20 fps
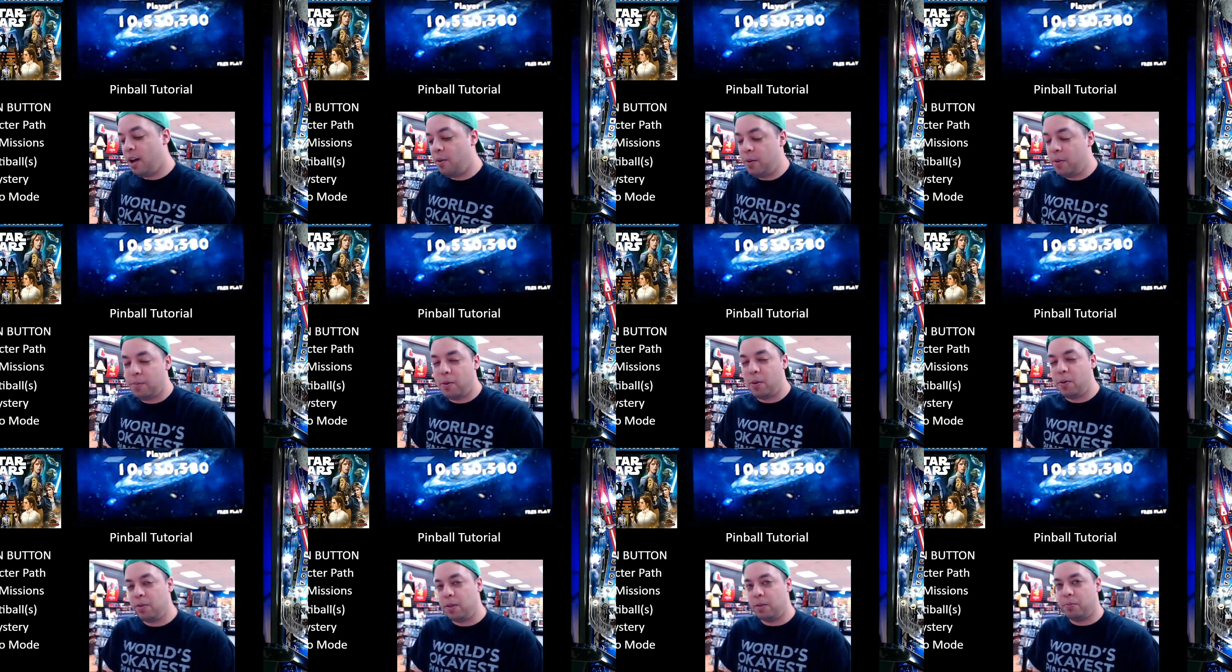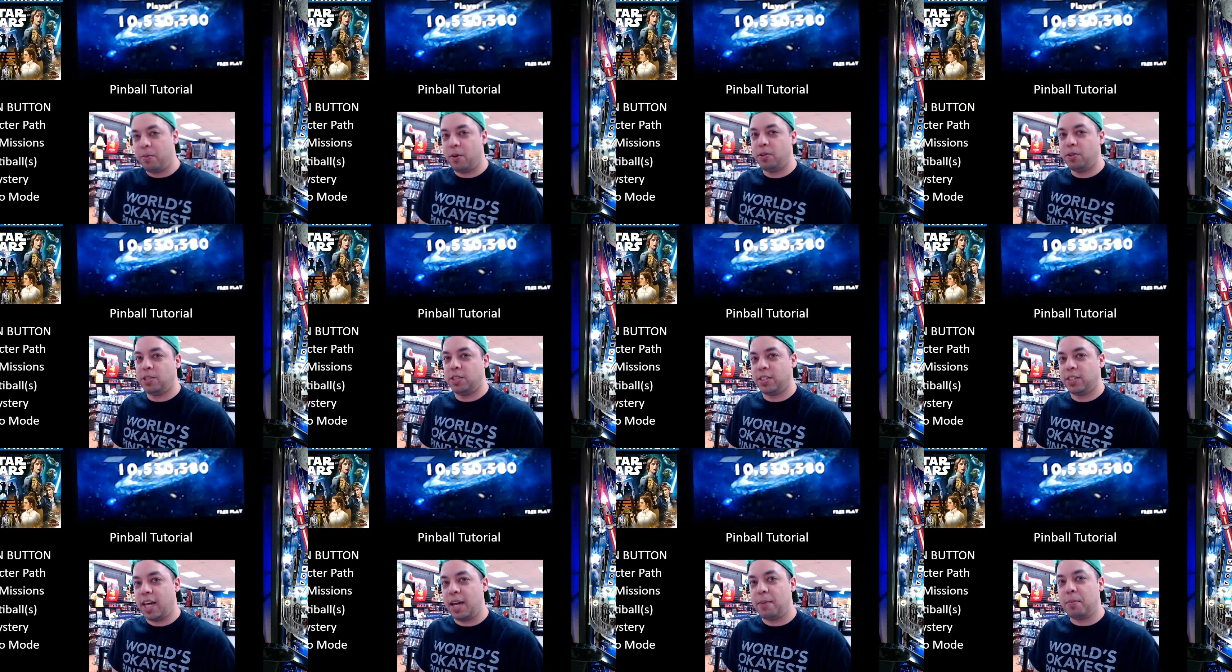We both approach
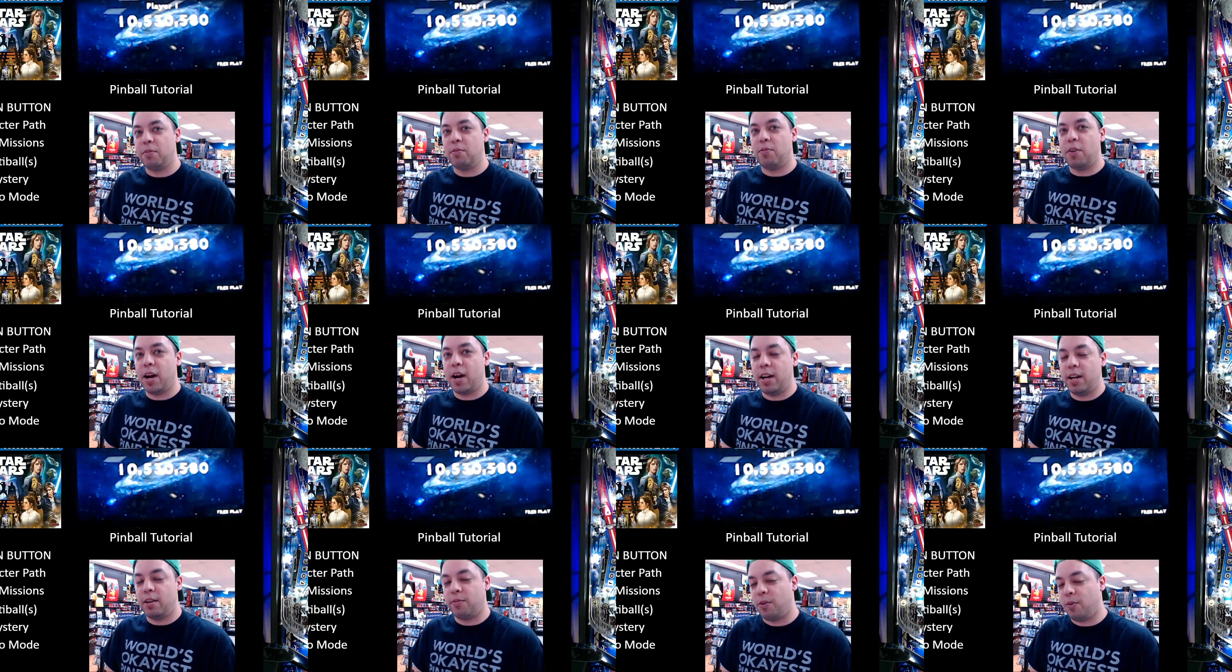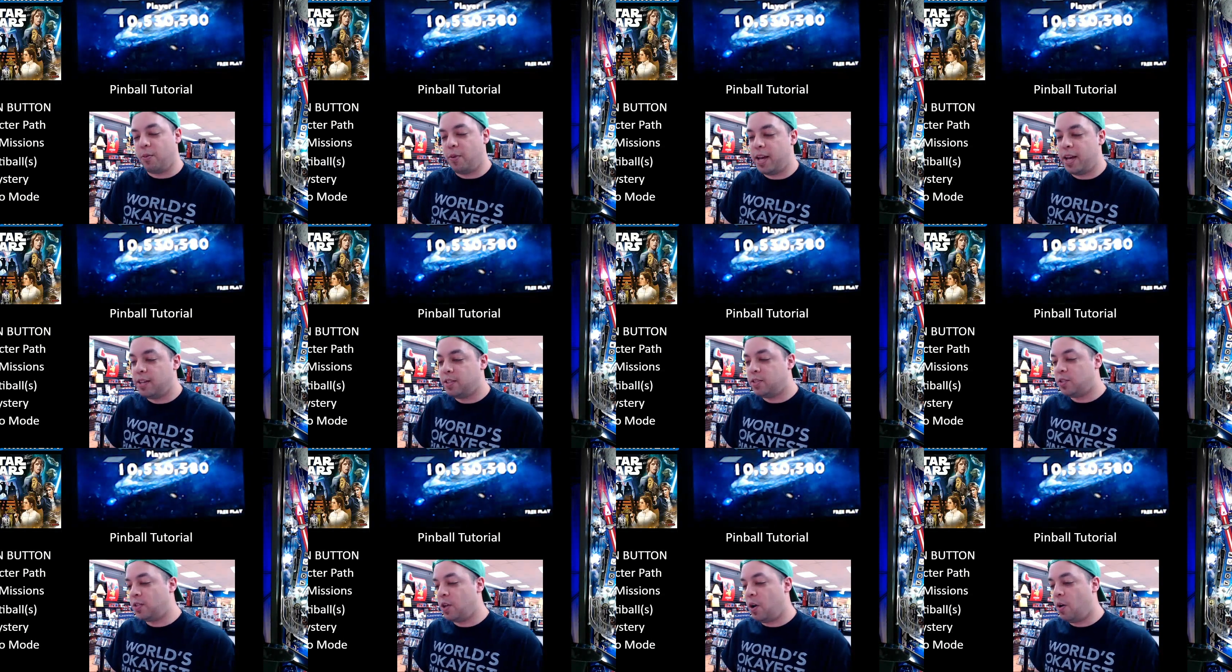this game in very different ways,
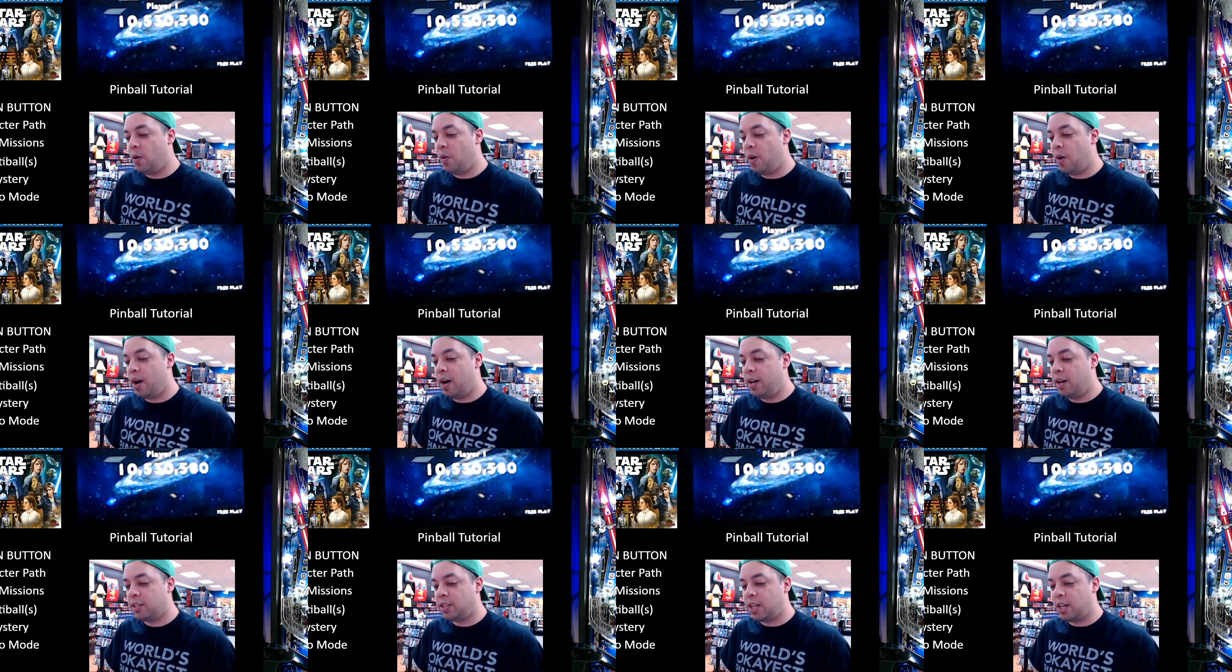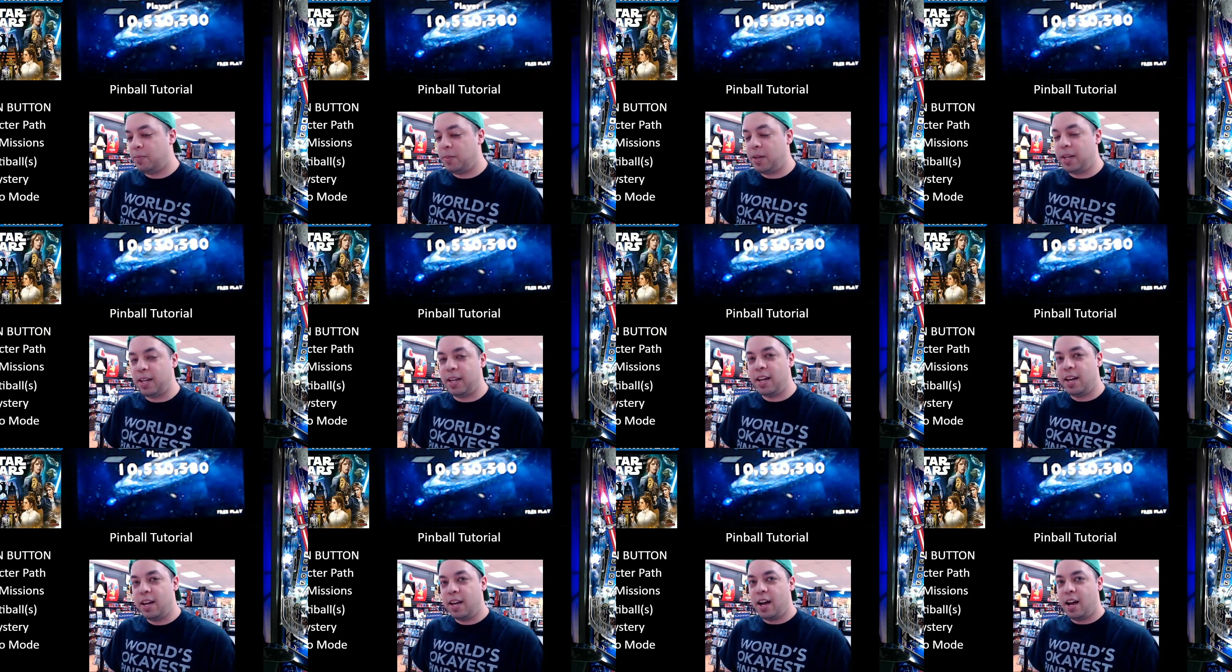so it's going to be,
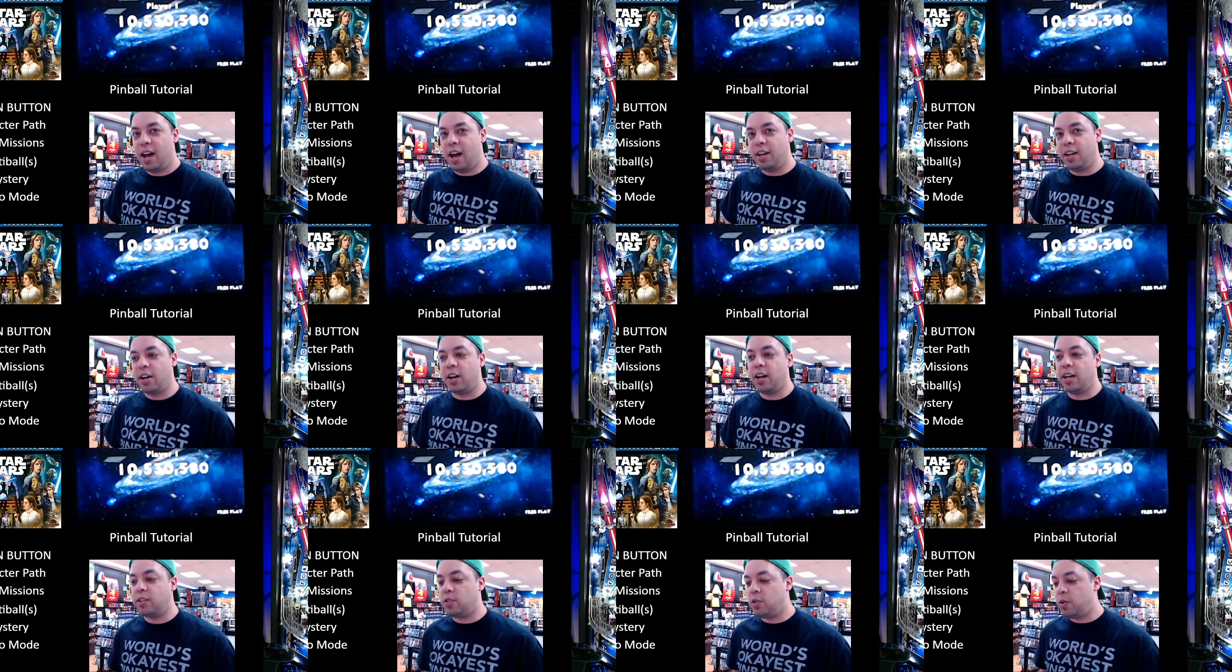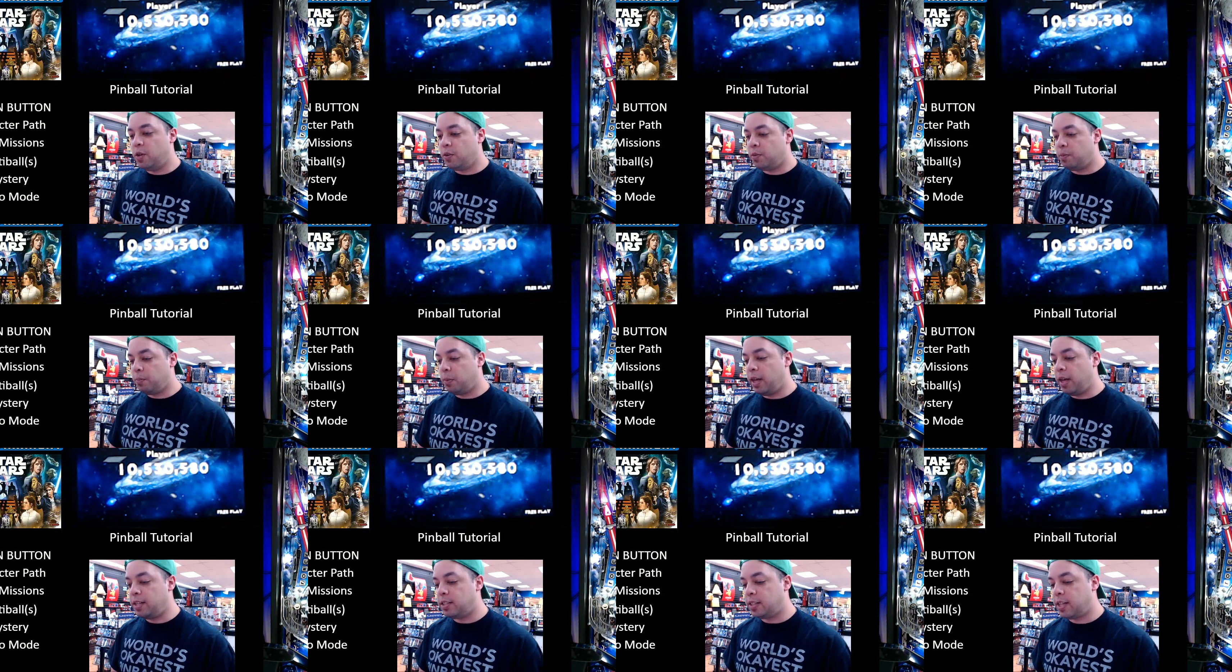you're going to get two different
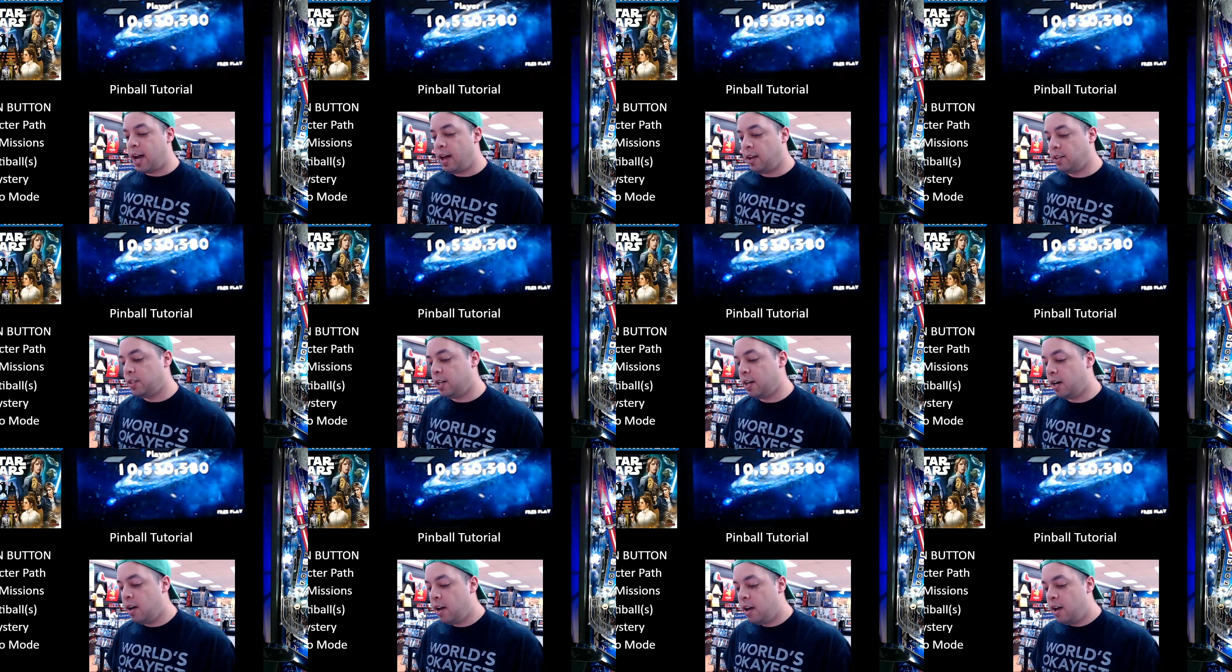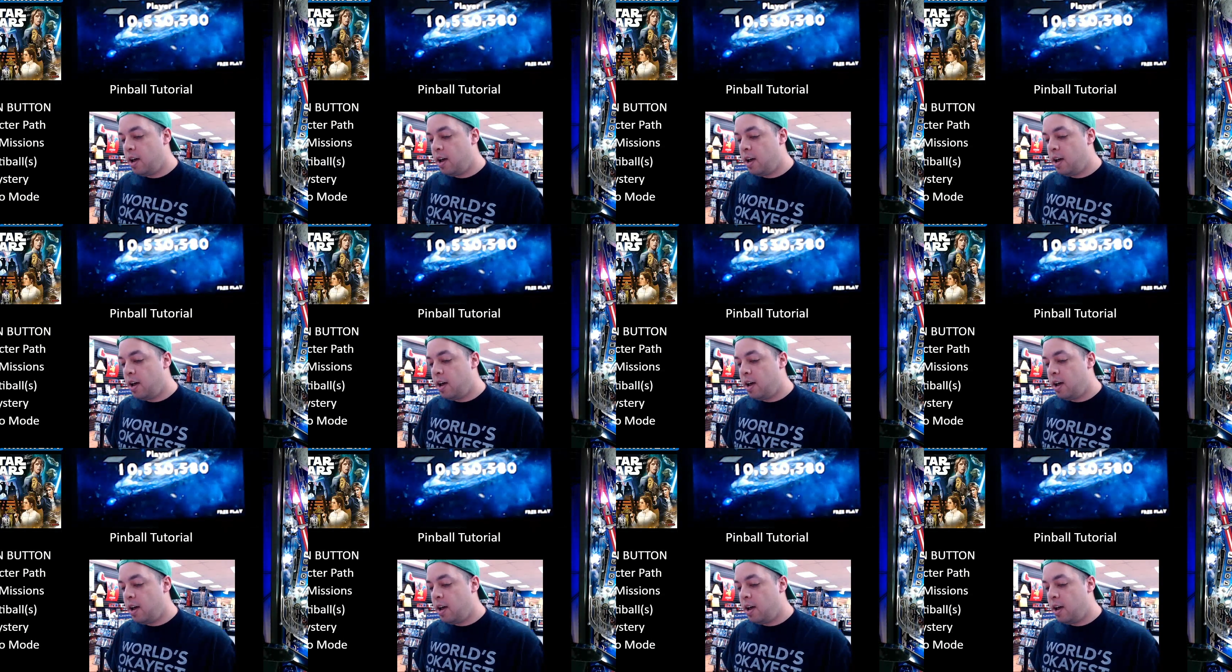play styles here.